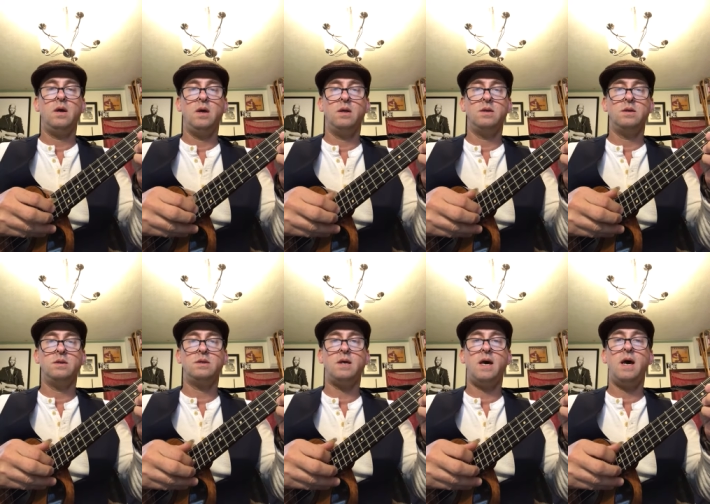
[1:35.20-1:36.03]

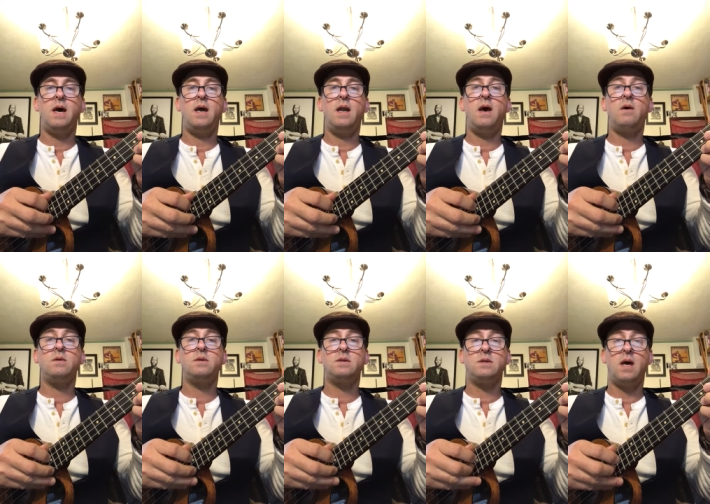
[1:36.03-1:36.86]
inside,
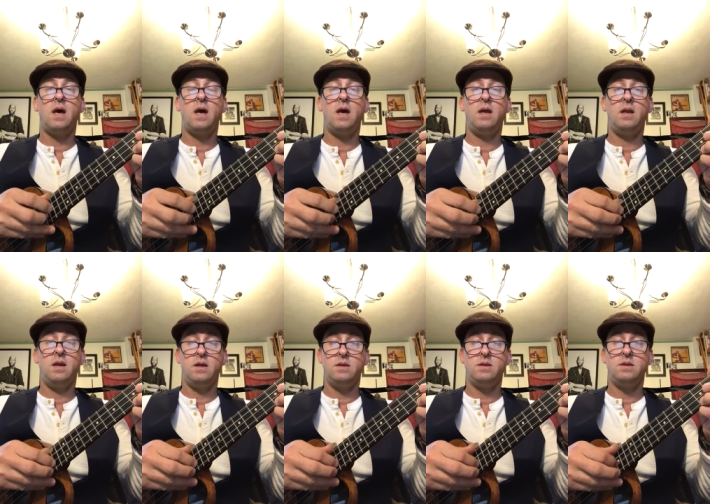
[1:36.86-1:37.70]
outside,
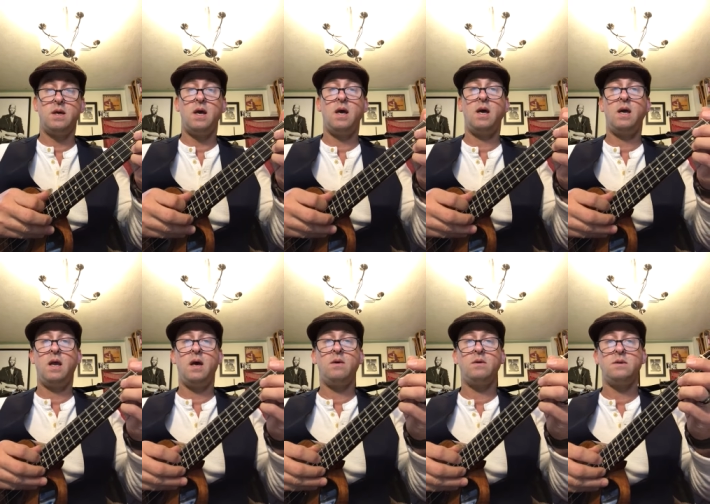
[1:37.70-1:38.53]
inside,
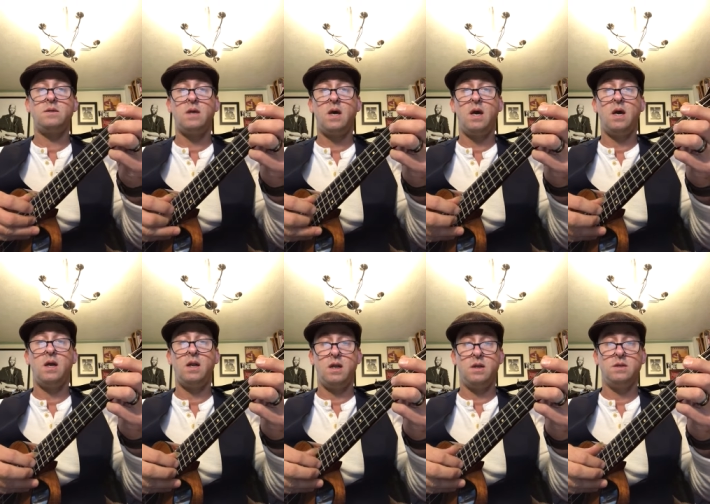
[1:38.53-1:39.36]

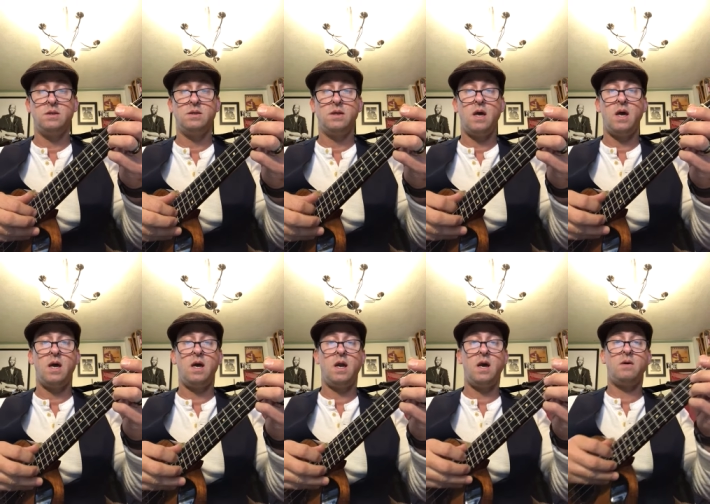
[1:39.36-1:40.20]
outside,
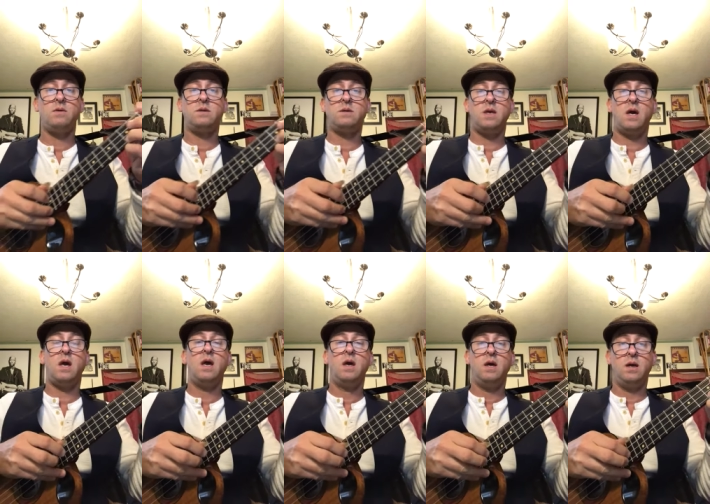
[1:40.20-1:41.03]
inside, outside,
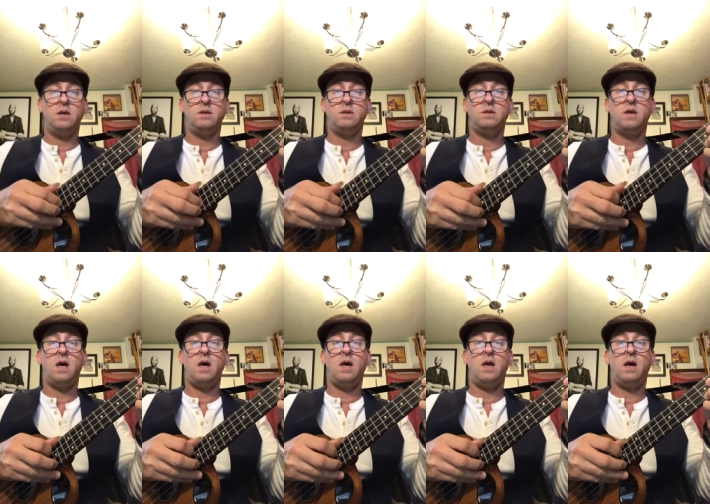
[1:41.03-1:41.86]

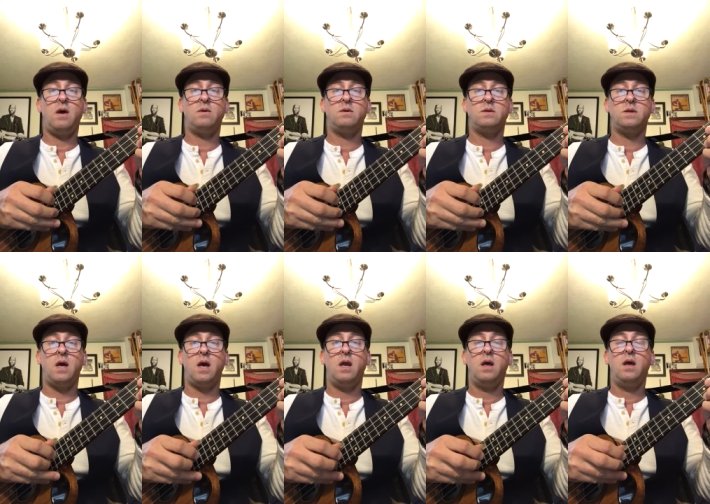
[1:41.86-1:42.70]
inside,
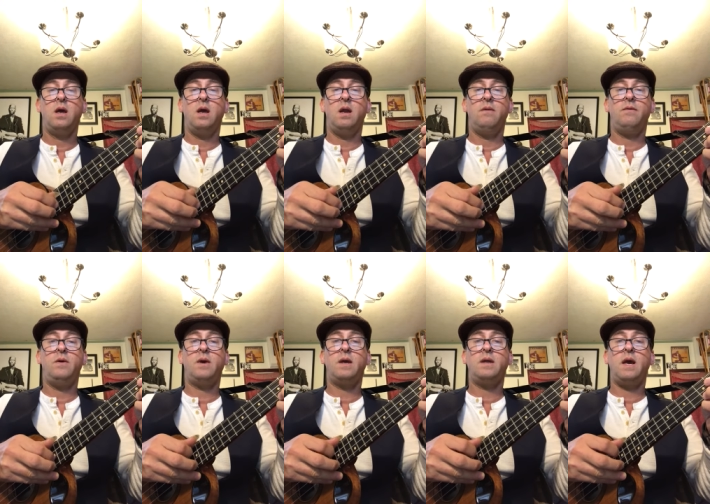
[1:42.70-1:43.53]
outside. And if
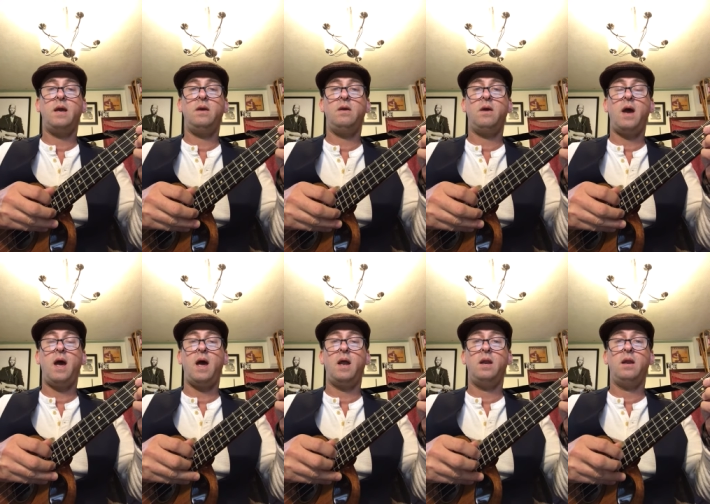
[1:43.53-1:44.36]
you get that in your
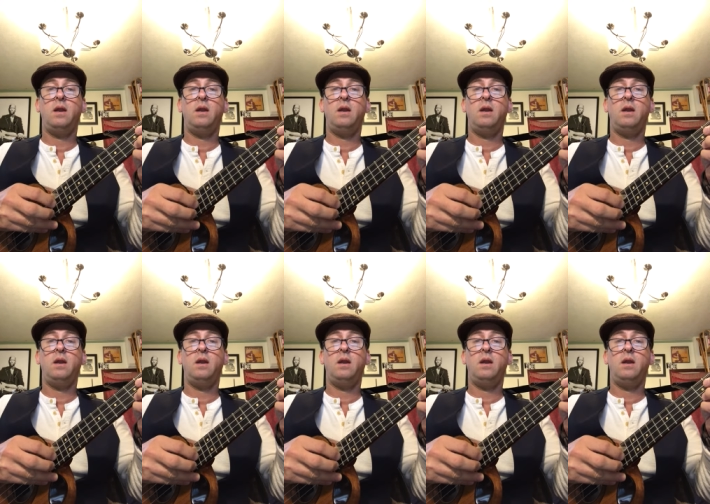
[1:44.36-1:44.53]
head,